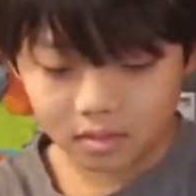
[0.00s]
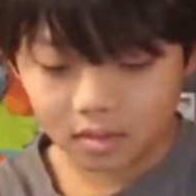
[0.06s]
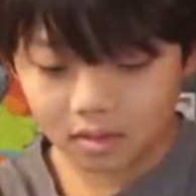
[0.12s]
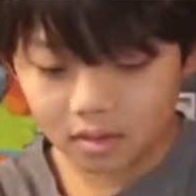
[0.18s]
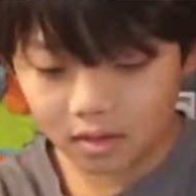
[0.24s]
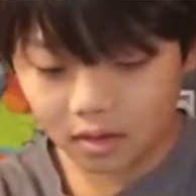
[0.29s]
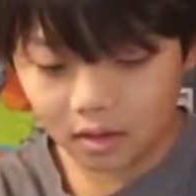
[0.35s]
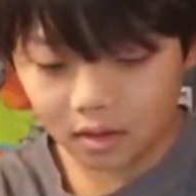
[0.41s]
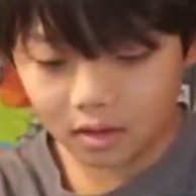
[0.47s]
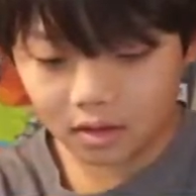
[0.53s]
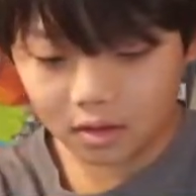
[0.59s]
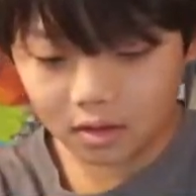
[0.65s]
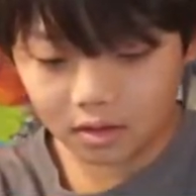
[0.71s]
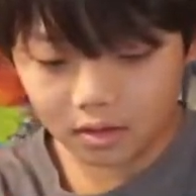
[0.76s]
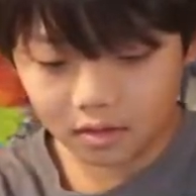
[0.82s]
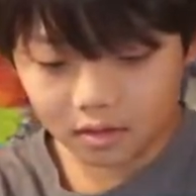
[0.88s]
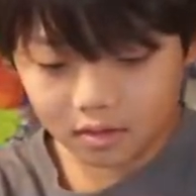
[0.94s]
Okay,
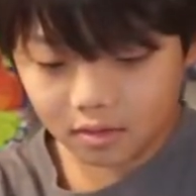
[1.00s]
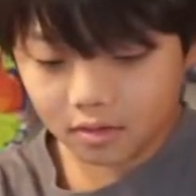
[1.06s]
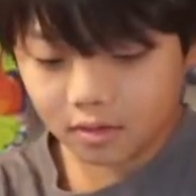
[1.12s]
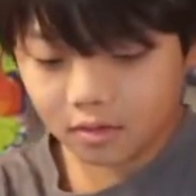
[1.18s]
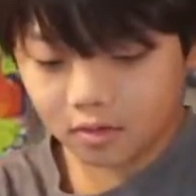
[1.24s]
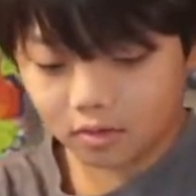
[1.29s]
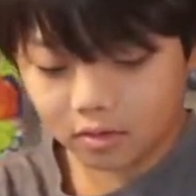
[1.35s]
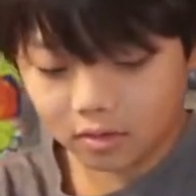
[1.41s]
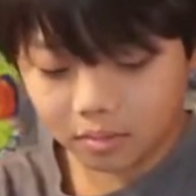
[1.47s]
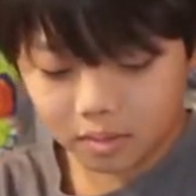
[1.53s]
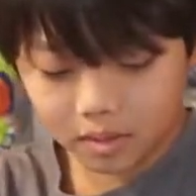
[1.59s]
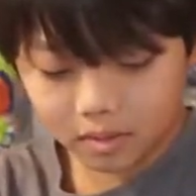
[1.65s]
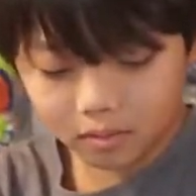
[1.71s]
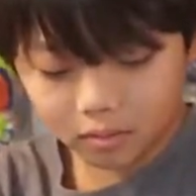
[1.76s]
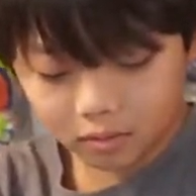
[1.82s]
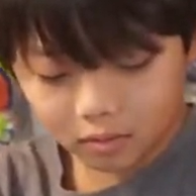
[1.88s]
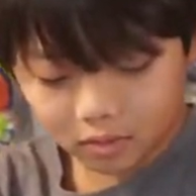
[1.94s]
there can only
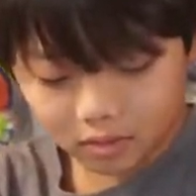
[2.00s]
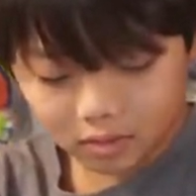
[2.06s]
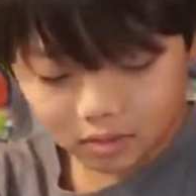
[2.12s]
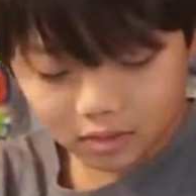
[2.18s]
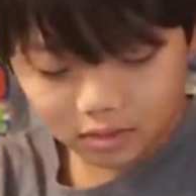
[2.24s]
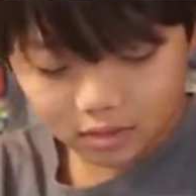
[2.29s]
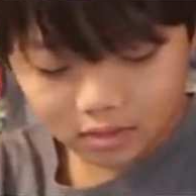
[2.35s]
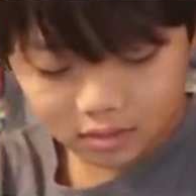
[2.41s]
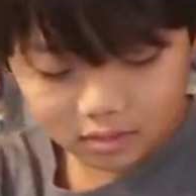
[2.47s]
be one.